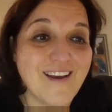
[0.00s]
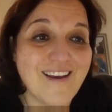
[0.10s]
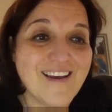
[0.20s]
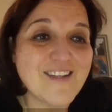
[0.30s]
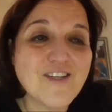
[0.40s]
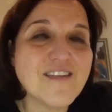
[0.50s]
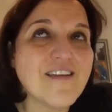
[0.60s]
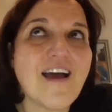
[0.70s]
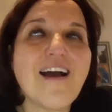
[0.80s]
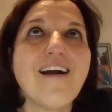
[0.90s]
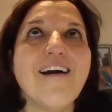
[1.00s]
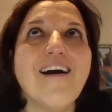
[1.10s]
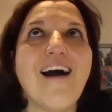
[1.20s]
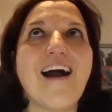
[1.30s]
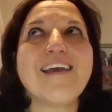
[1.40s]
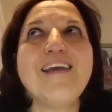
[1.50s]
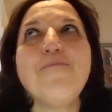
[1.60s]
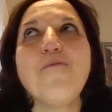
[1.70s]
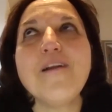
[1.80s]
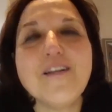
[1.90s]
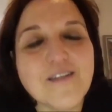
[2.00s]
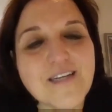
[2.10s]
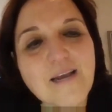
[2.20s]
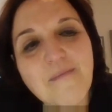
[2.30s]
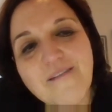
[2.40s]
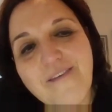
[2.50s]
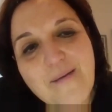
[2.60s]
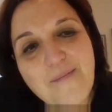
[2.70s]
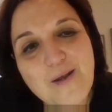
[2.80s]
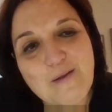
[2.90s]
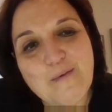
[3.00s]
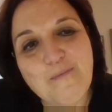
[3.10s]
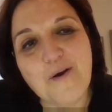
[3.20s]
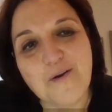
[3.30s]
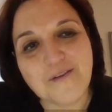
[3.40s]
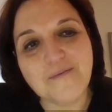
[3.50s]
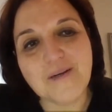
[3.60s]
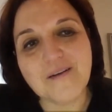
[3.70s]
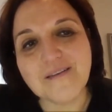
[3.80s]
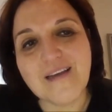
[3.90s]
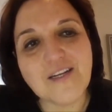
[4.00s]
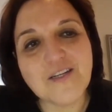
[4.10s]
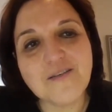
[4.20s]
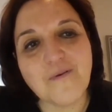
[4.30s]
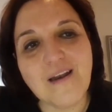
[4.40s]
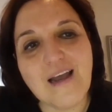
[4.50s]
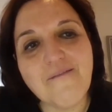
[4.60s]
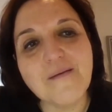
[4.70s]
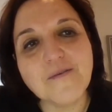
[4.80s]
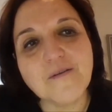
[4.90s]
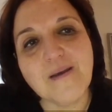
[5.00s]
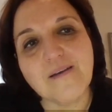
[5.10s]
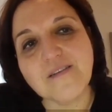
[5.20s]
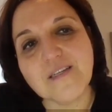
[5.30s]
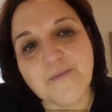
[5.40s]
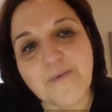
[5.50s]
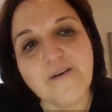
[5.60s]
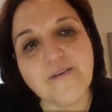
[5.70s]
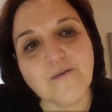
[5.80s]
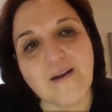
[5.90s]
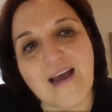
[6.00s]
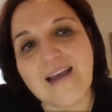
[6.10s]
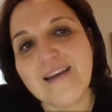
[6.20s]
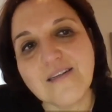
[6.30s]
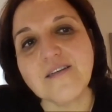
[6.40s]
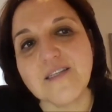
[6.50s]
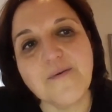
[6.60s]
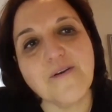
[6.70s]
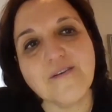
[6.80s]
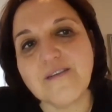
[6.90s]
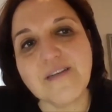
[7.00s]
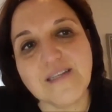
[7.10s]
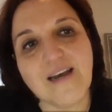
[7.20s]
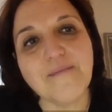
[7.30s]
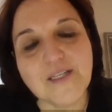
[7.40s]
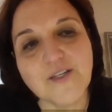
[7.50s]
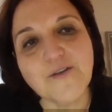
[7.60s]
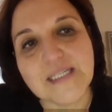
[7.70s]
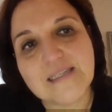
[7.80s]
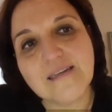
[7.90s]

Yeah. It's just I, I keep wanting to take my family on the boat, because I just would love them to be able to experience what I get to experience every time I do it.